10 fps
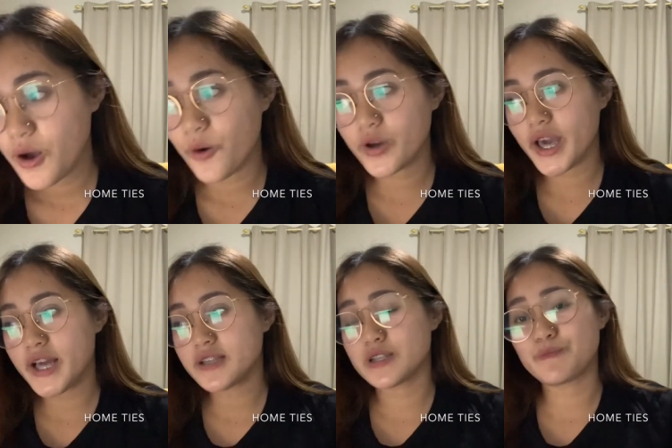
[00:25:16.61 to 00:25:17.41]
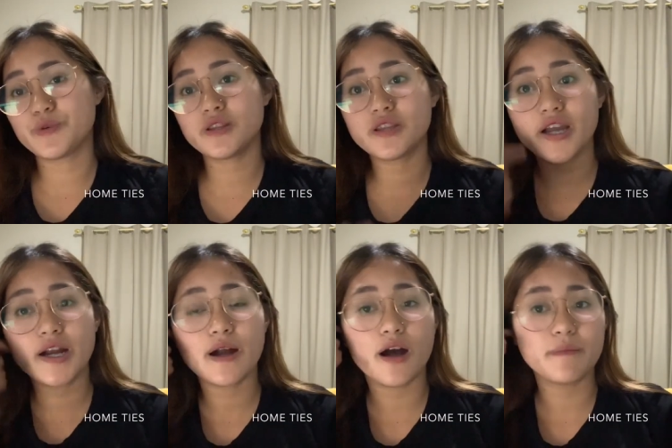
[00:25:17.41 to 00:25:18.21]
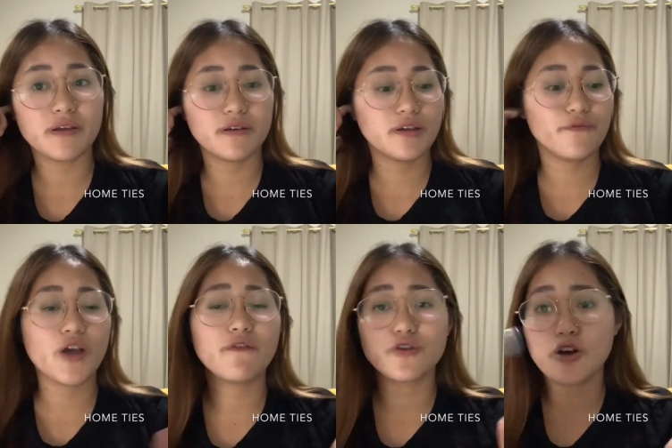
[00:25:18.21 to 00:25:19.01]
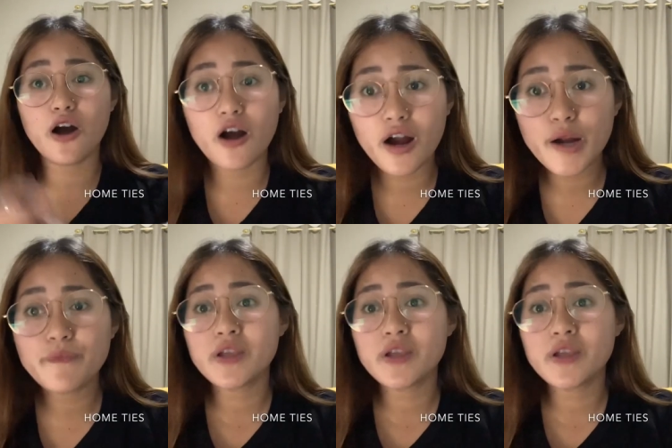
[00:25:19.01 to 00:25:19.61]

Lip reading: Okay, so put there, if you have a car,